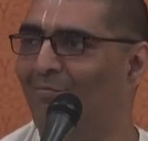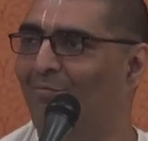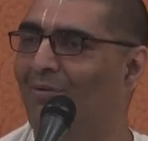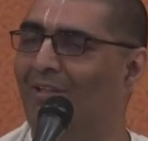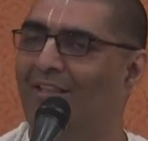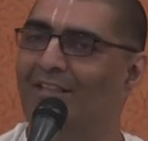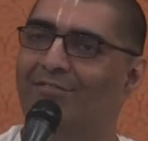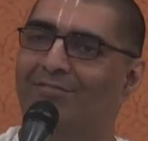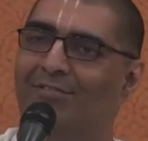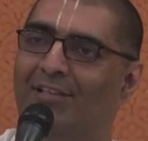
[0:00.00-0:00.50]

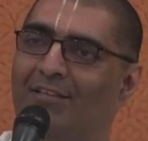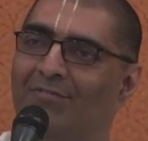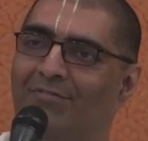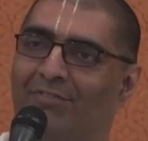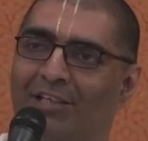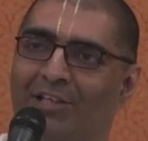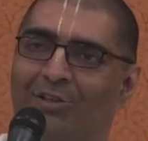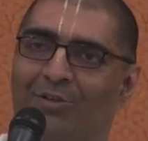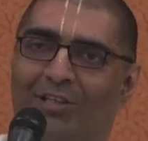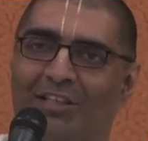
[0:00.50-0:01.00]
Please feel
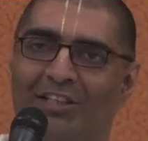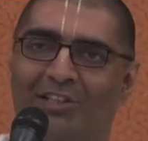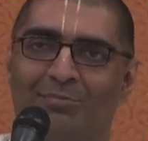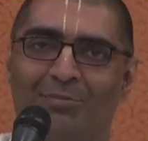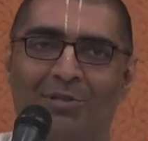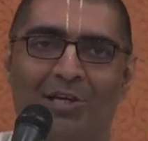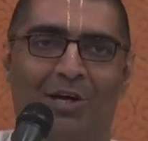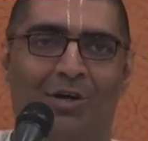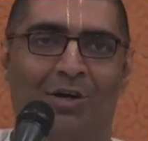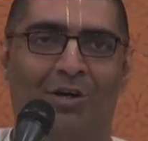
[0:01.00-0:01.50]
free to reach
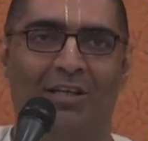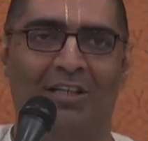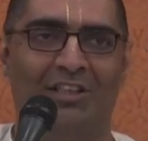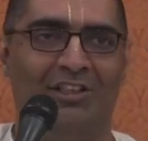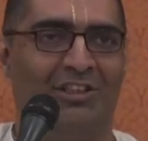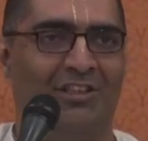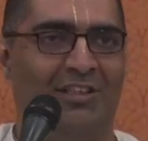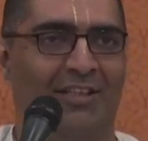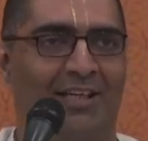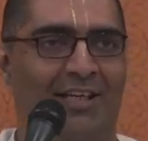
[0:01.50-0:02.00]
me on
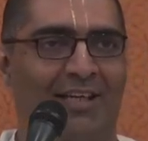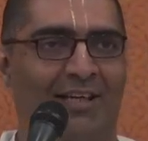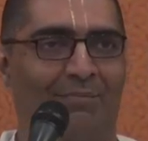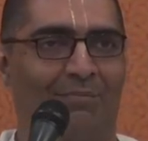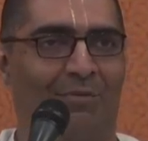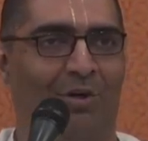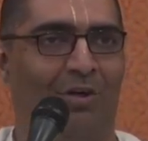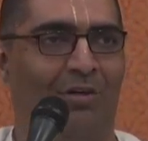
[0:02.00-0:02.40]
Instagram,